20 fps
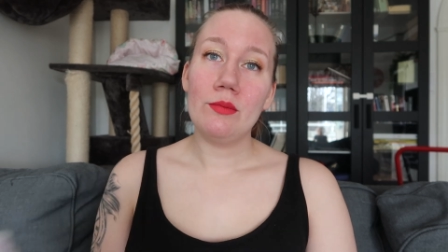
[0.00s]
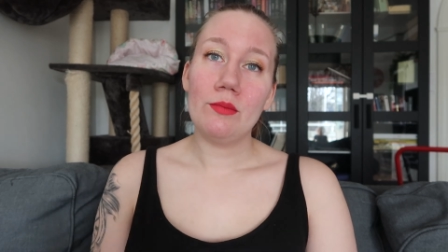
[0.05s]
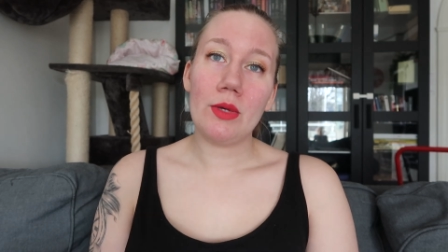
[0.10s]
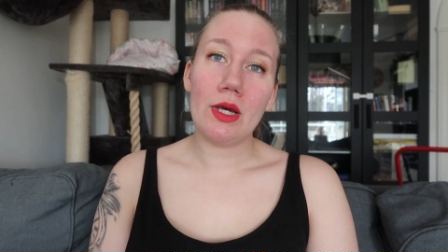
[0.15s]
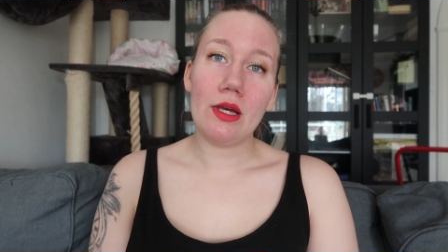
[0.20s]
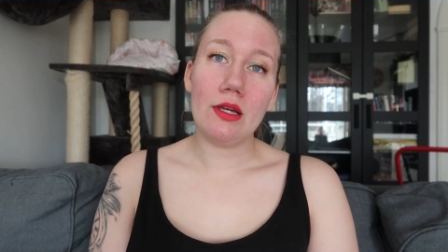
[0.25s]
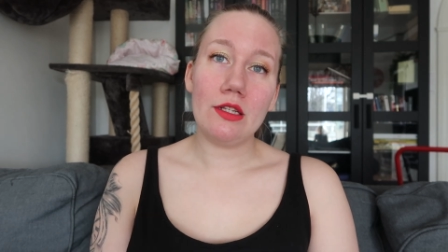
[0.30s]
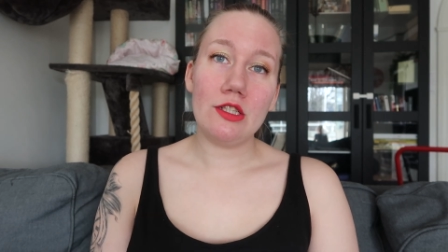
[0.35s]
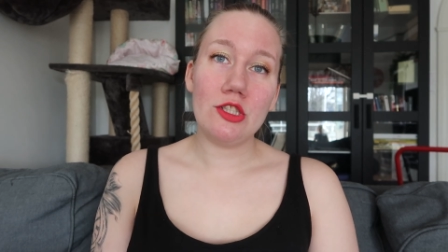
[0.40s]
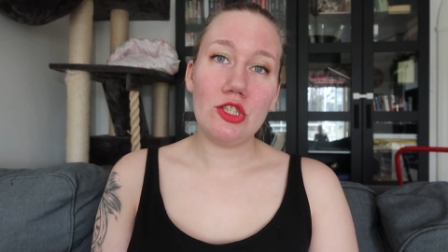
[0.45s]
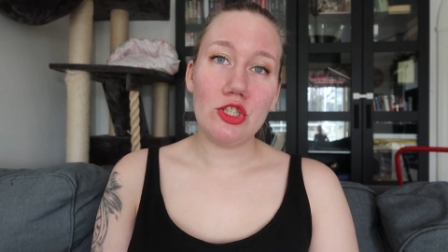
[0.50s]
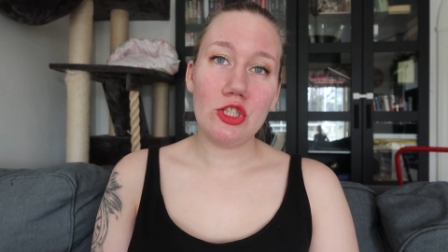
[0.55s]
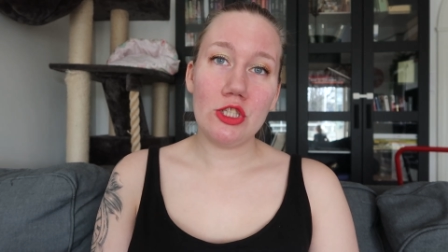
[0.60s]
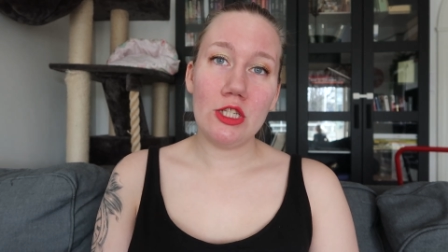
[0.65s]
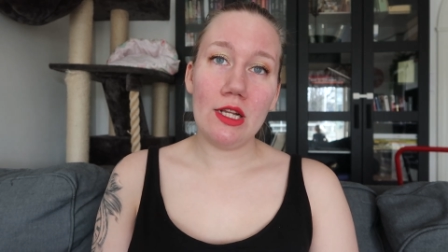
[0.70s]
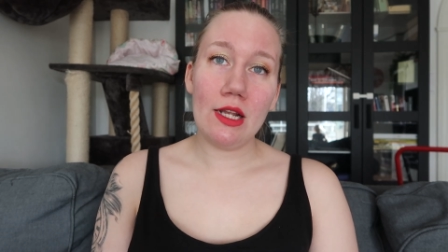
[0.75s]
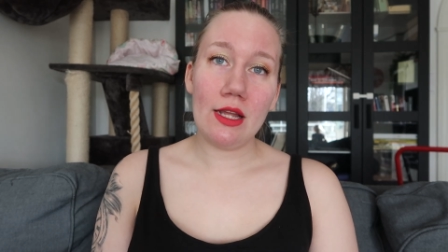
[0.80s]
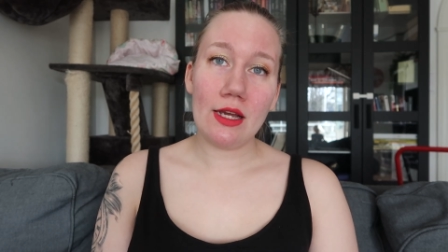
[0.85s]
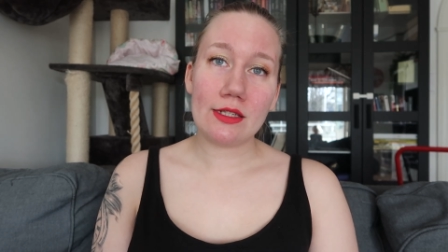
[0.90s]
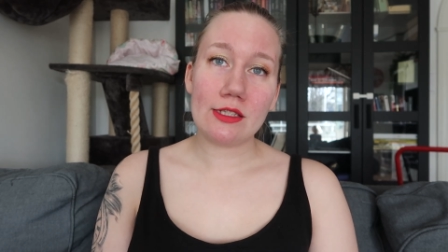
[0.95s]
but
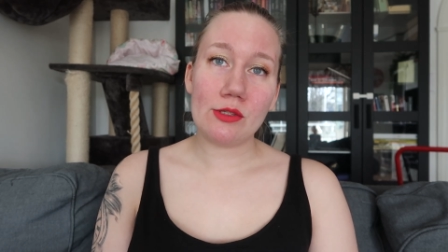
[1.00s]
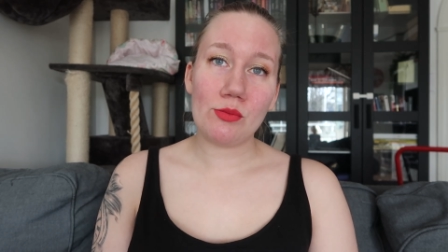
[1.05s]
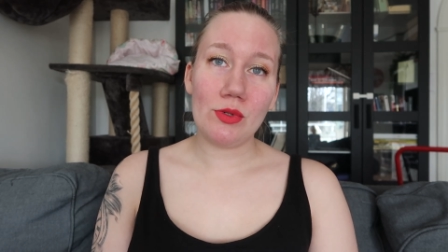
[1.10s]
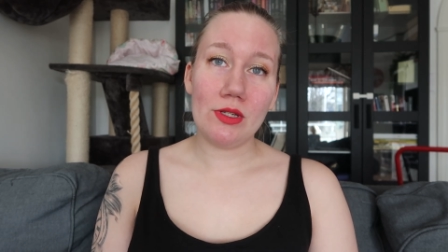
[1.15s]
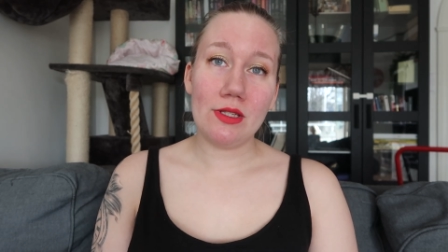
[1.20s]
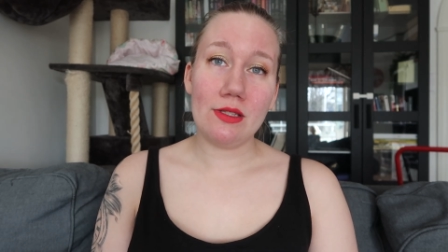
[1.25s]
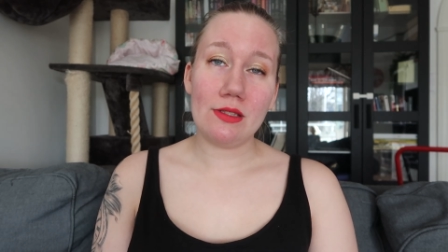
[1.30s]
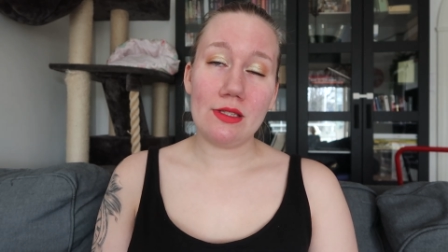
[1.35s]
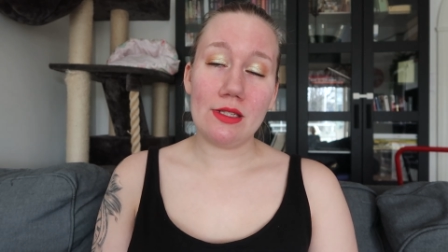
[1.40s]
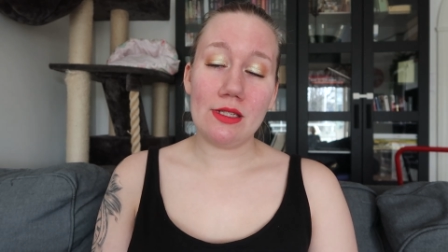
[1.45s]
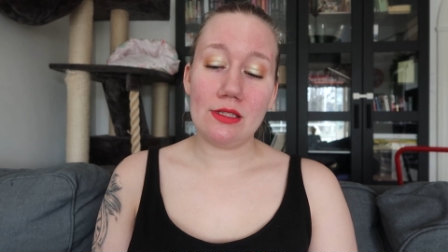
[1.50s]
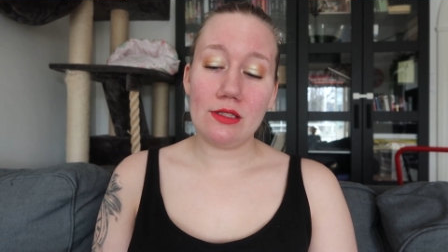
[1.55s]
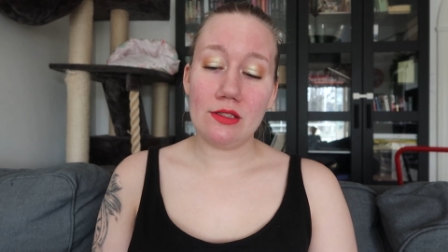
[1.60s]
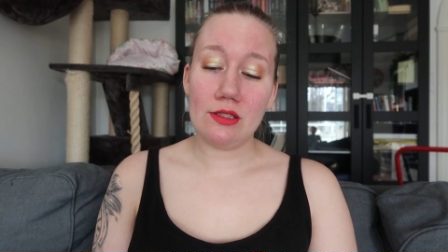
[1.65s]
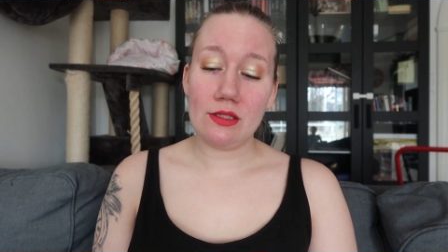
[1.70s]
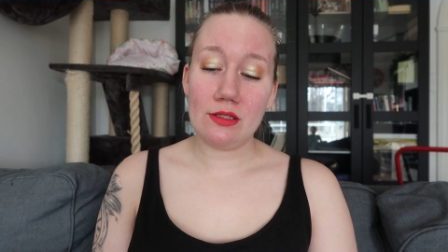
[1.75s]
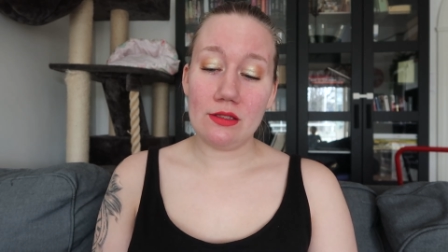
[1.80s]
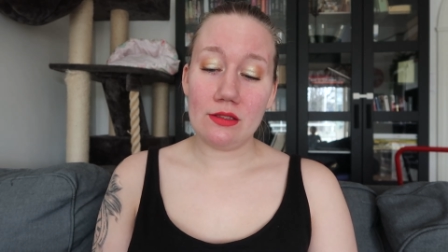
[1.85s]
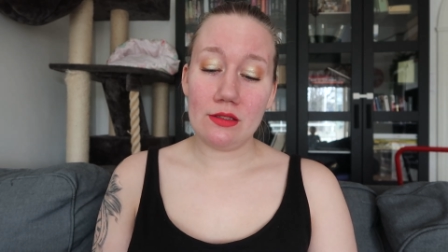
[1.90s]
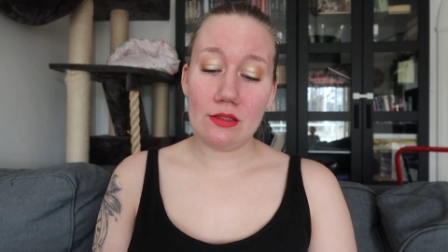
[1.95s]
she likes
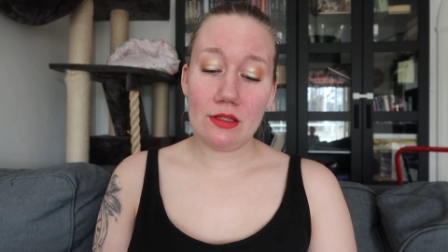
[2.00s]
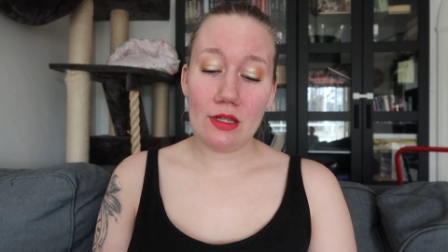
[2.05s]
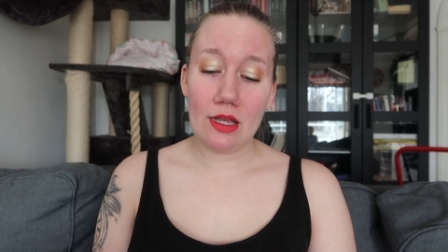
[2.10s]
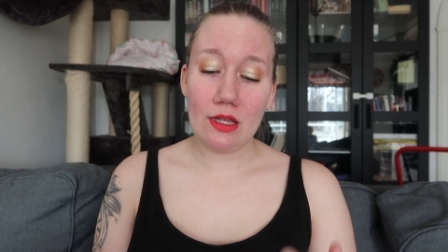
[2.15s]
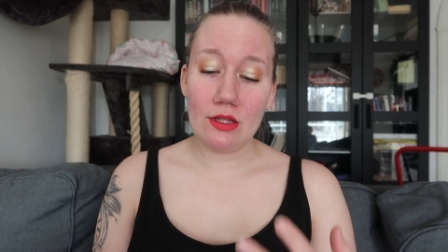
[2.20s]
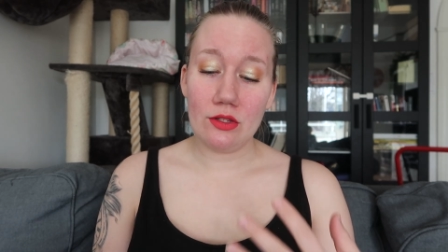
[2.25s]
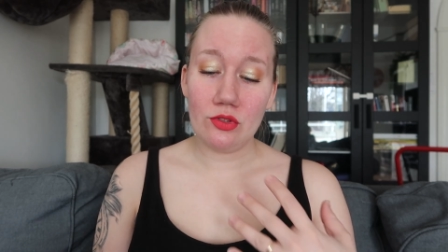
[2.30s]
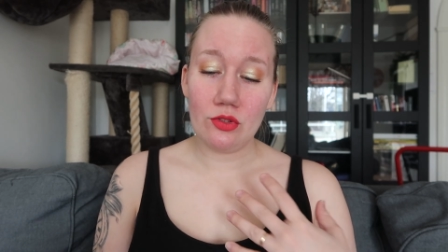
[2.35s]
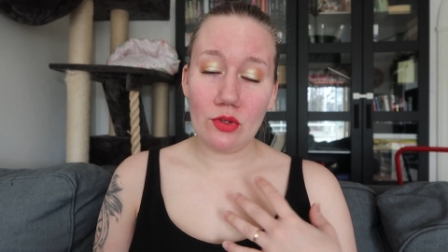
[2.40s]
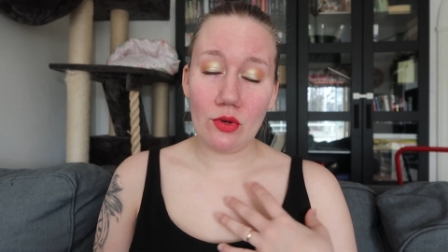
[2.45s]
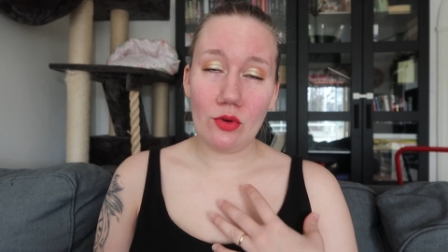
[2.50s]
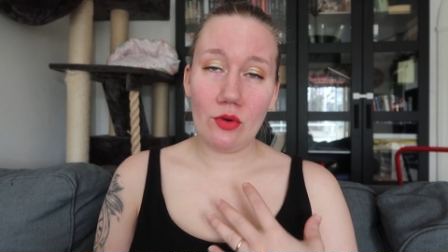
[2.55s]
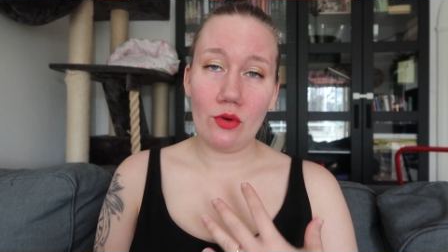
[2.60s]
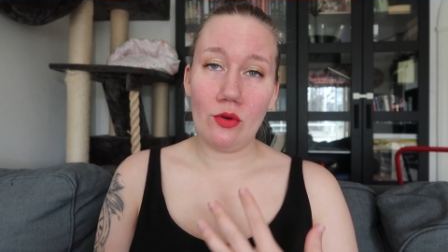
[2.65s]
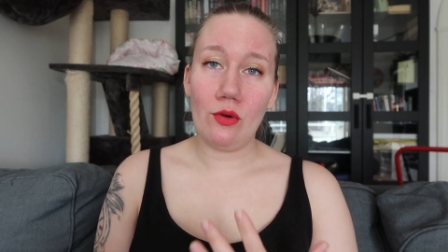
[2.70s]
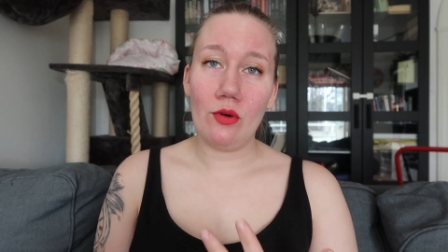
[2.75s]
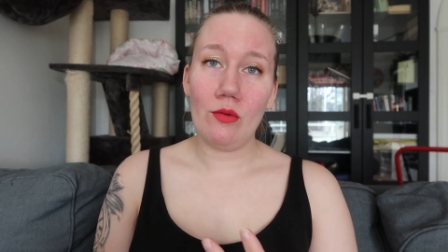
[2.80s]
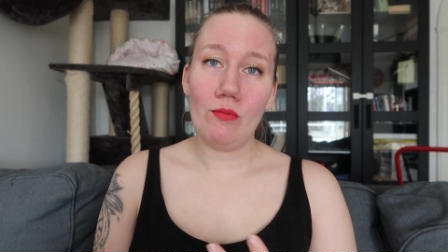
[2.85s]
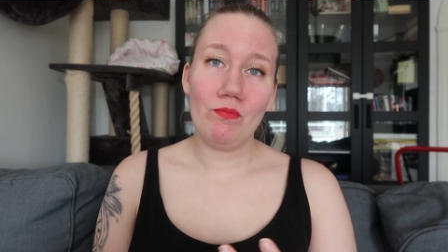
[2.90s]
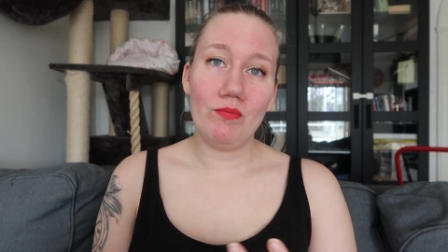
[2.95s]
princesses
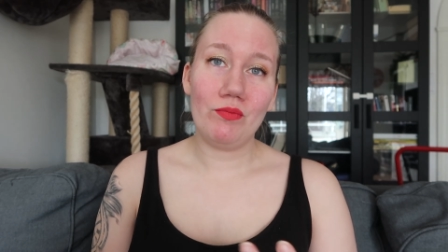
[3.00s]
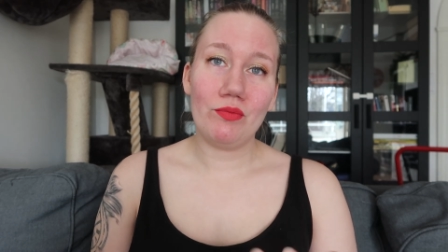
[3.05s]
so